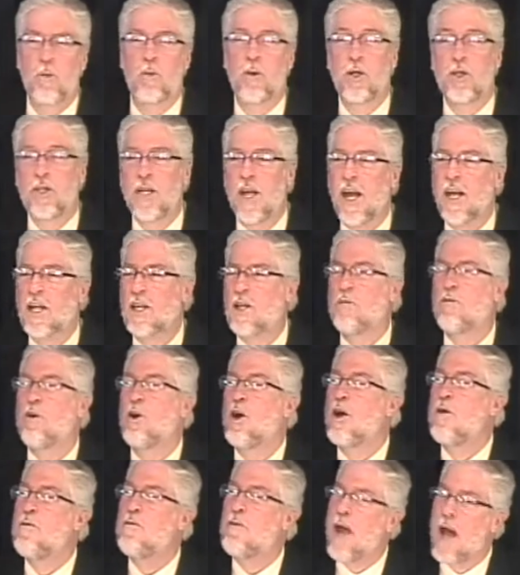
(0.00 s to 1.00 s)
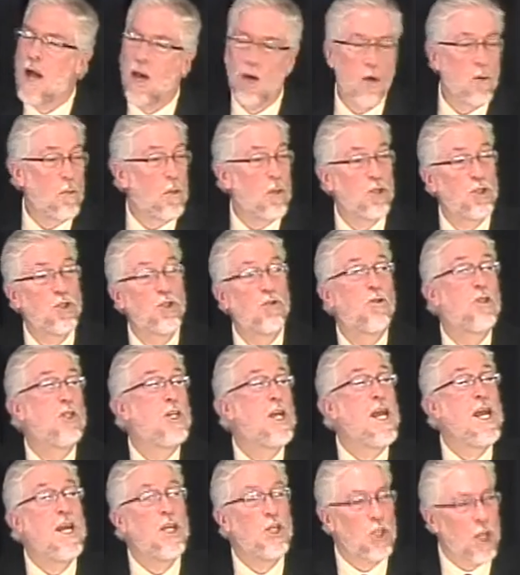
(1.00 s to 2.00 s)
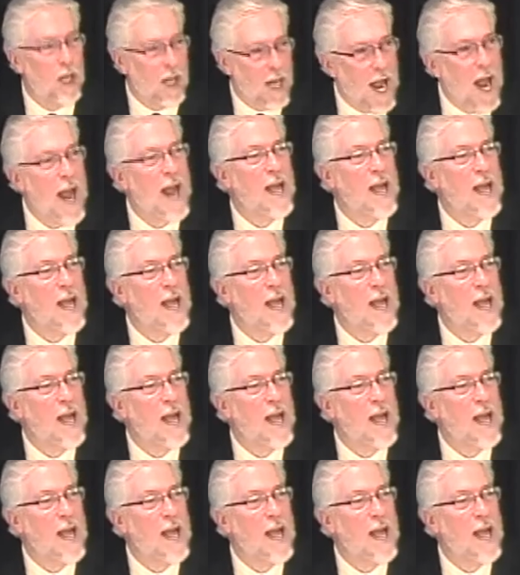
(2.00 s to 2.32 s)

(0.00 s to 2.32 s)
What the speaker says: protect a very valuable strategic